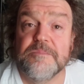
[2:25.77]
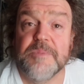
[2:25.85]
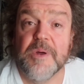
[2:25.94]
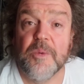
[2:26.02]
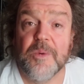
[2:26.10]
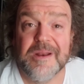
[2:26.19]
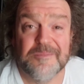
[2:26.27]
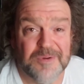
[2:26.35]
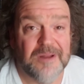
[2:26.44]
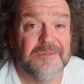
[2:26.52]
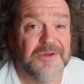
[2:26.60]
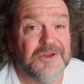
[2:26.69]
But what I'm
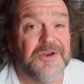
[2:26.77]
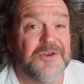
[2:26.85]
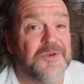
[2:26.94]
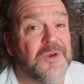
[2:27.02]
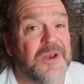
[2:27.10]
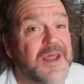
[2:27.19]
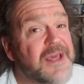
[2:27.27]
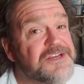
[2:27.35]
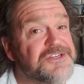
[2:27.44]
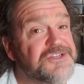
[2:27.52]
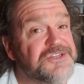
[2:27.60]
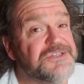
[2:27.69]
probably going to do today
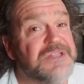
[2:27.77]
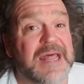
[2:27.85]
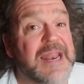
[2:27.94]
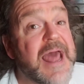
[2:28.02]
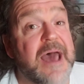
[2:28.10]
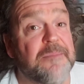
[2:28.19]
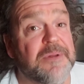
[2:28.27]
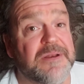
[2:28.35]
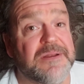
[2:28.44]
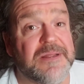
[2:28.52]
is just let it happen.